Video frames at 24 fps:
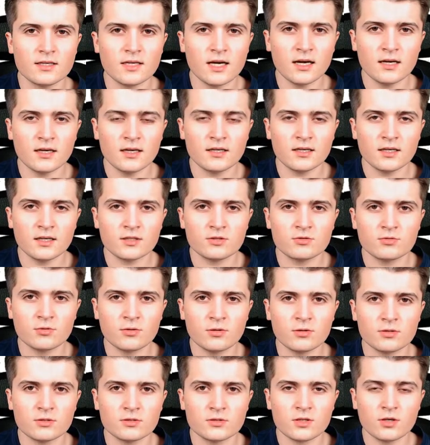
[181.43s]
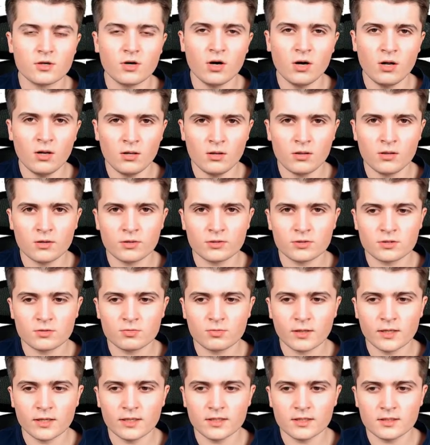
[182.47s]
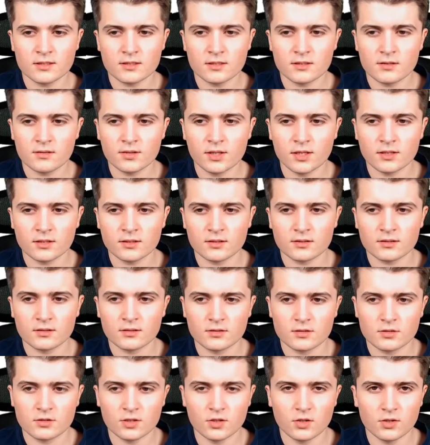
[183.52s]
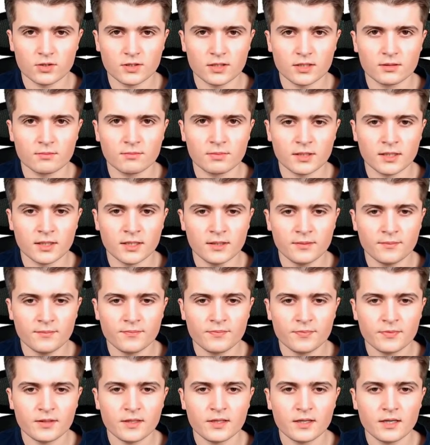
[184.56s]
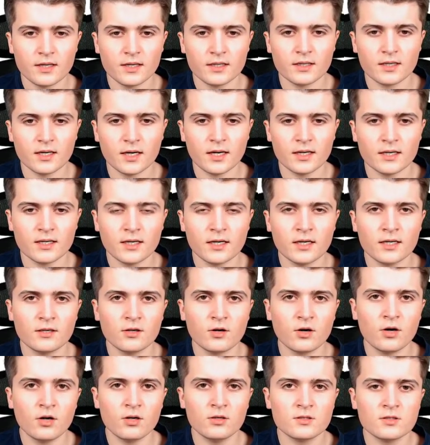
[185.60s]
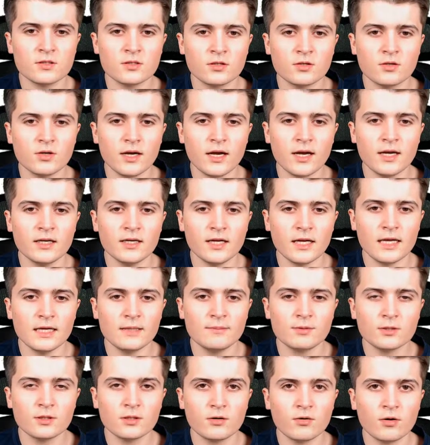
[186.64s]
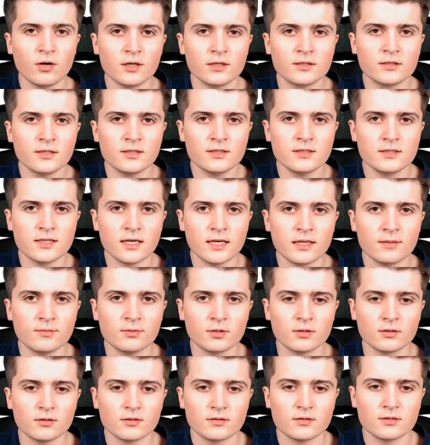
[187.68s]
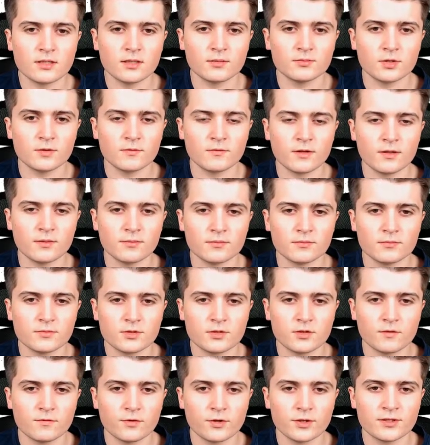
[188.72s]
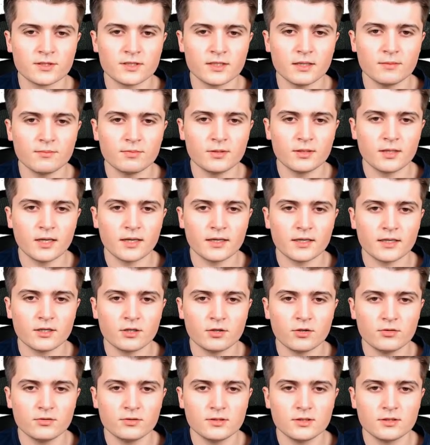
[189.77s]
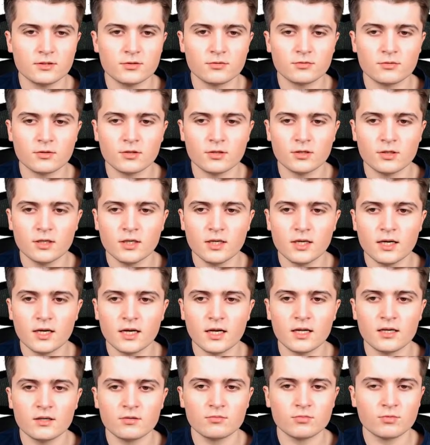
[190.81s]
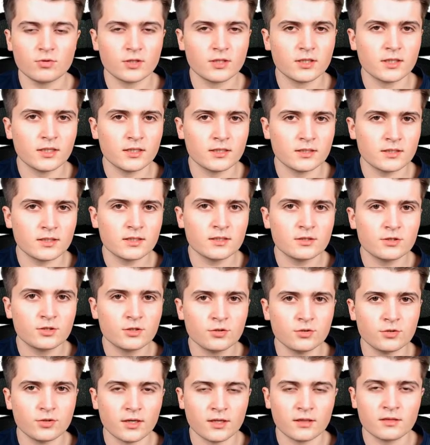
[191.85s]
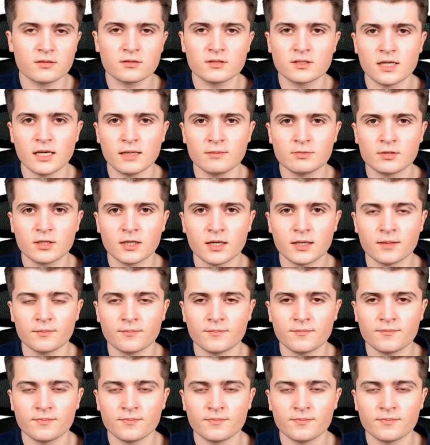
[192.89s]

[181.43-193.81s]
hagercad draws all those wires that it saw nearby, and I can also enable or disable some of them. So for example, I can only draw L1 and L2 at the same time.